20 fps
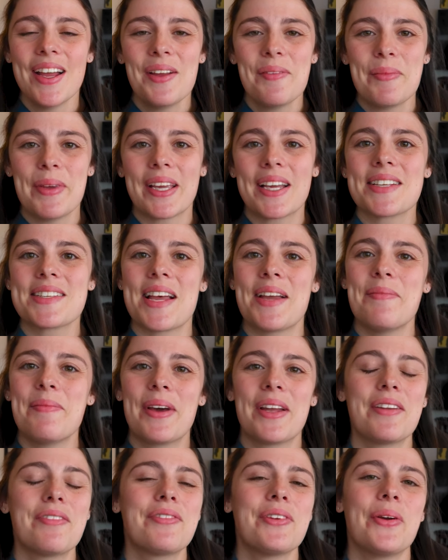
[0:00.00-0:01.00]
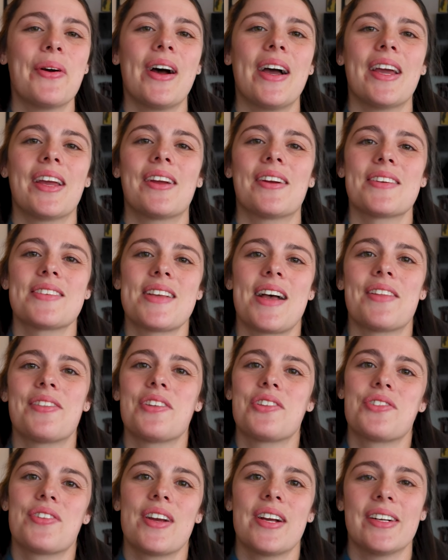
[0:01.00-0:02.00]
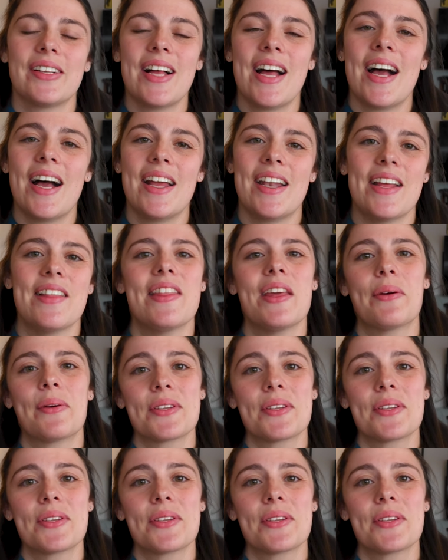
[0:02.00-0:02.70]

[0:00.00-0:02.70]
because I met a few hikers at the trailhead and they